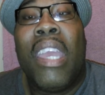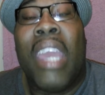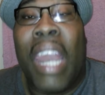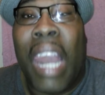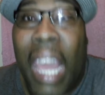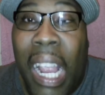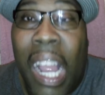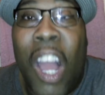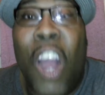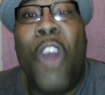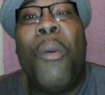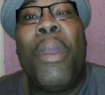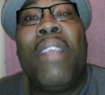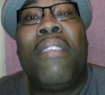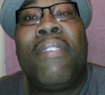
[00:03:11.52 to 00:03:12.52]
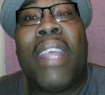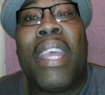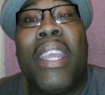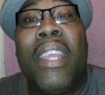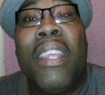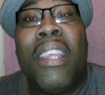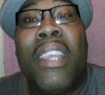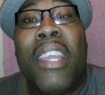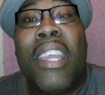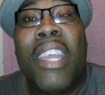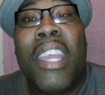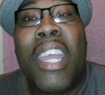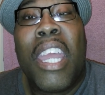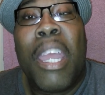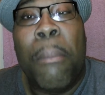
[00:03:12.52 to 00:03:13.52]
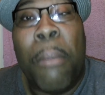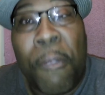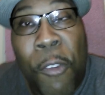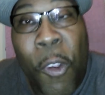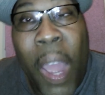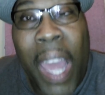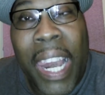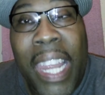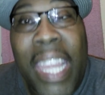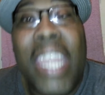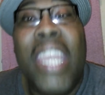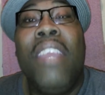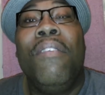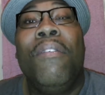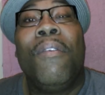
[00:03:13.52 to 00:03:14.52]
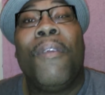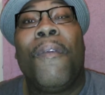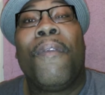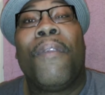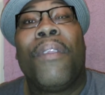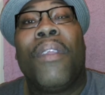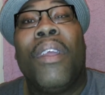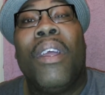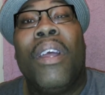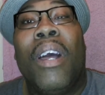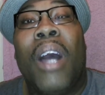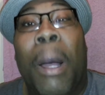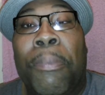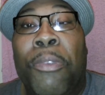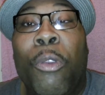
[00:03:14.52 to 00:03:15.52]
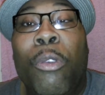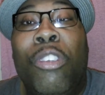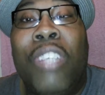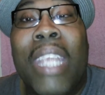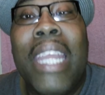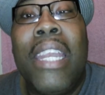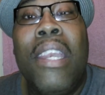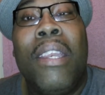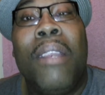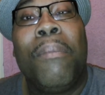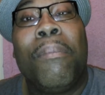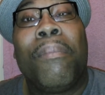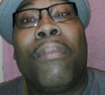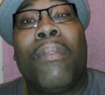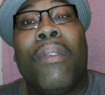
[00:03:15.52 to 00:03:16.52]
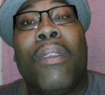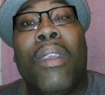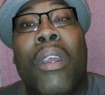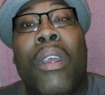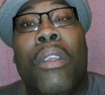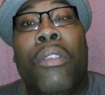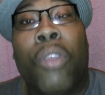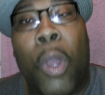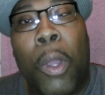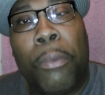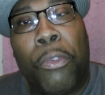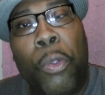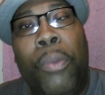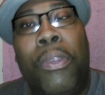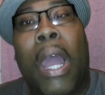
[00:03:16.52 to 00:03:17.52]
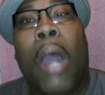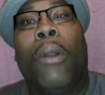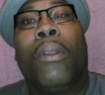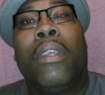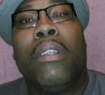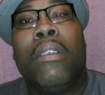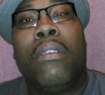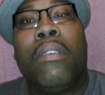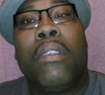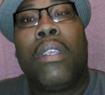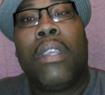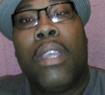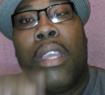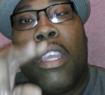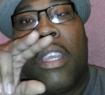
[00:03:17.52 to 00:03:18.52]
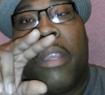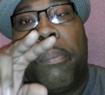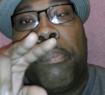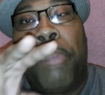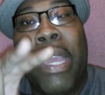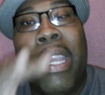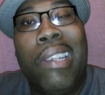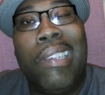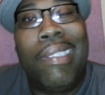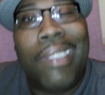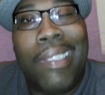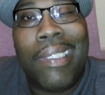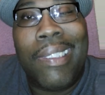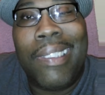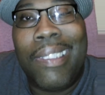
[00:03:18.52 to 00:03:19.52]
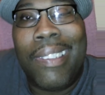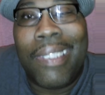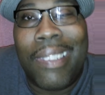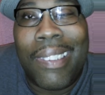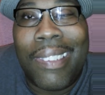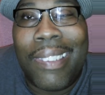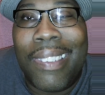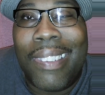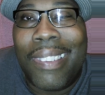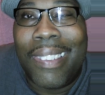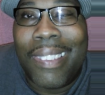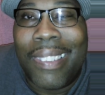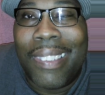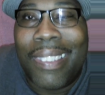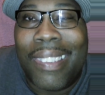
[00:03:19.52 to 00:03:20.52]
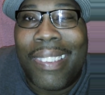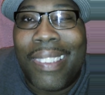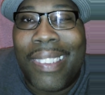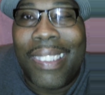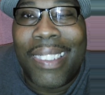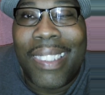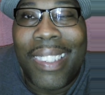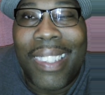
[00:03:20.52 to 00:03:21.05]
And like I always say, before I leave, I'm through shitting, so I'm through talking. Peace.